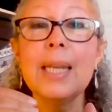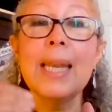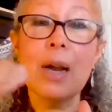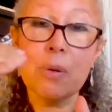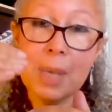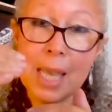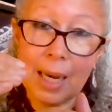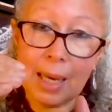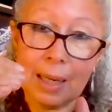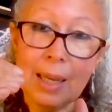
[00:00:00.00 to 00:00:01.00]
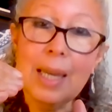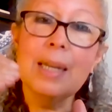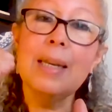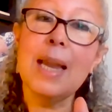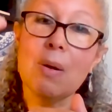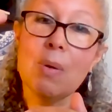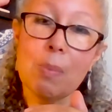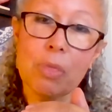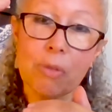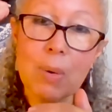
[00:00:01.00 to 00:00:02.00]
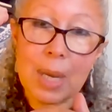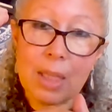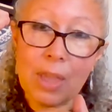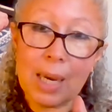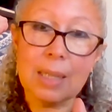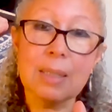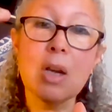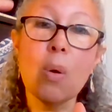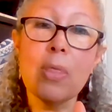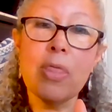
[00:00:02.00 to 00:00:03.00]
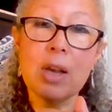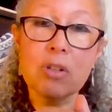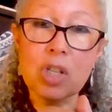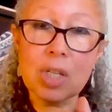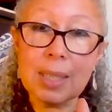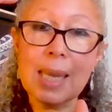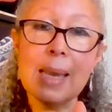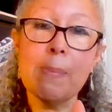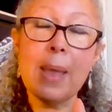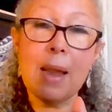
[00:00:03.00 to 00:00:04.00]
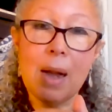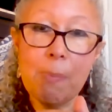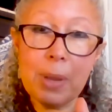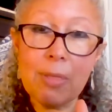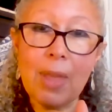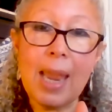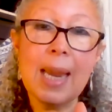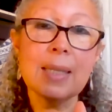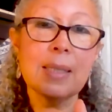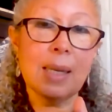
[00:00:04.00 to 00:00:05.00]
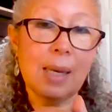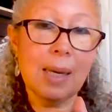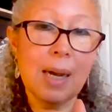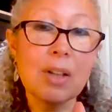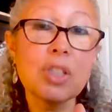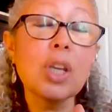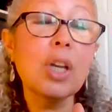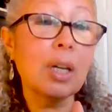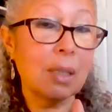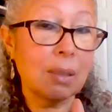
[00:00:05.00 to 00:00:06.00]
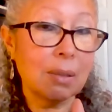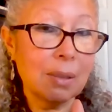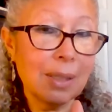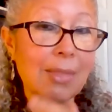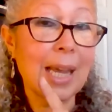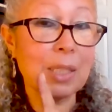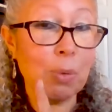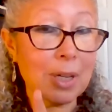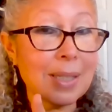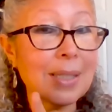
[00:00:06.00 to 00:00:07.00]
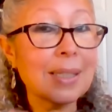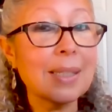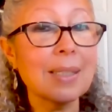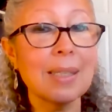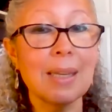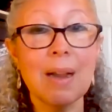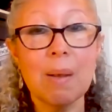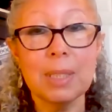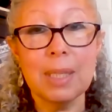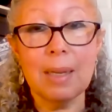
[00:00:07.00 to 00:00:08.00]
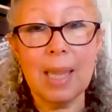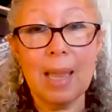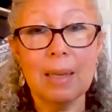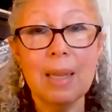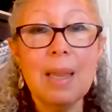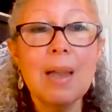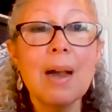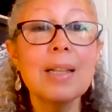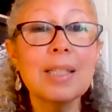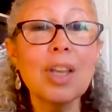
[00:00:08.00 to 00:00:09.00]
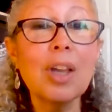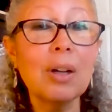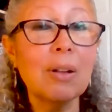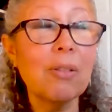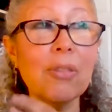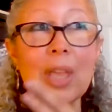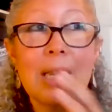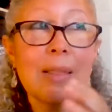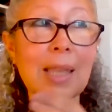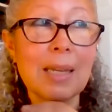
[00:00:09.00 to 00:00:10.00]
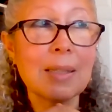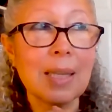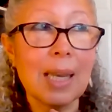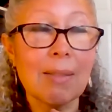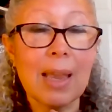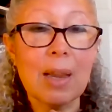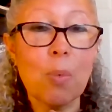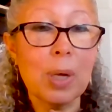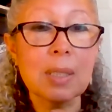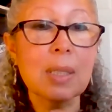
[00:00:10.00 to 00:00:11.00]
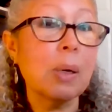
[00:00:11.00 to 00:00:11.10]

Now I'm hitting. Now I'm throwing things. So they'll just keep upping the ante until that's where consistency comes in again, until they see, like, what's